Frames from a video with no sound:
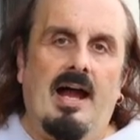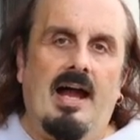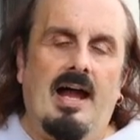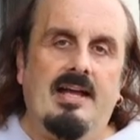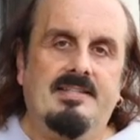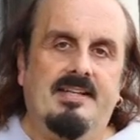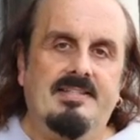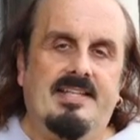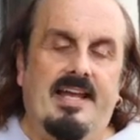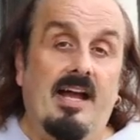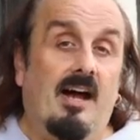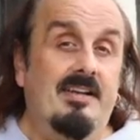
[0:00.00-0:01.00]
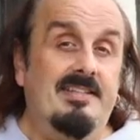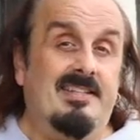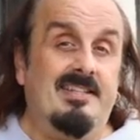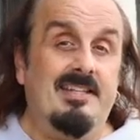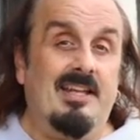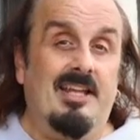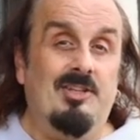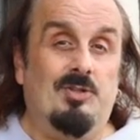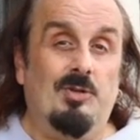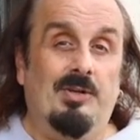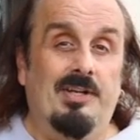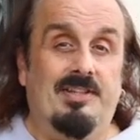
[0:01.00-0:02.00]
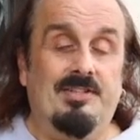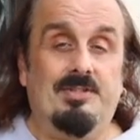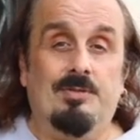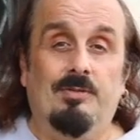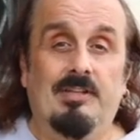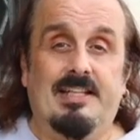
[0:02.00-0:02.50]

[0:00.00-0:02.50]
As I say, I didn't enjoy the school